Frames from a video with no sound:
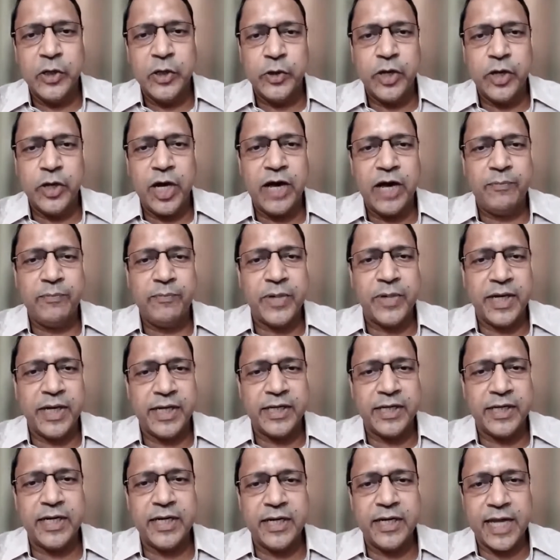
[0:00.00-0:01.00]
You have
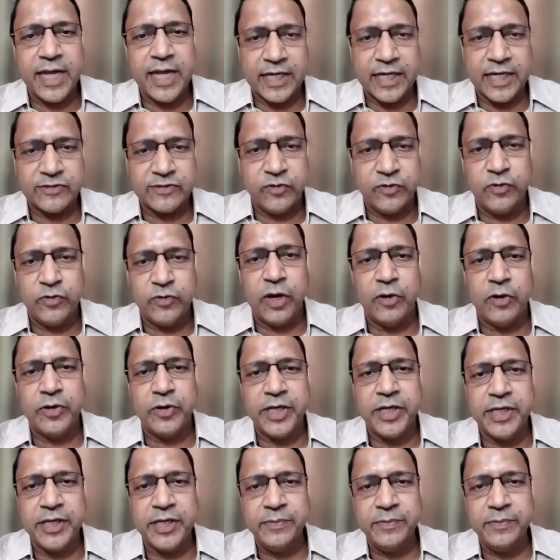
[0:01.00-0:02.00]
predicted cash flow
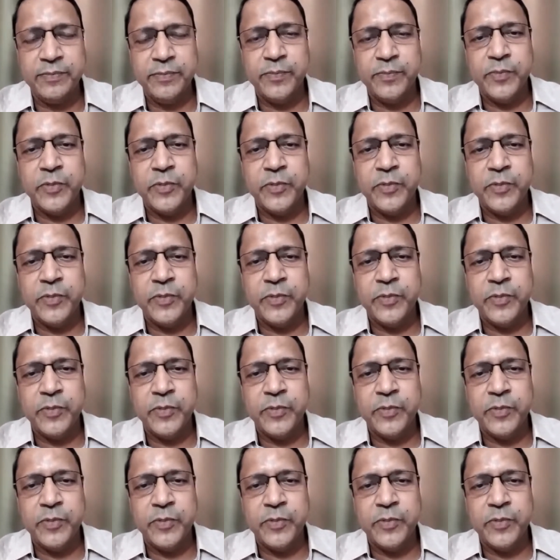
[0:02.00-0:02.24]
out here.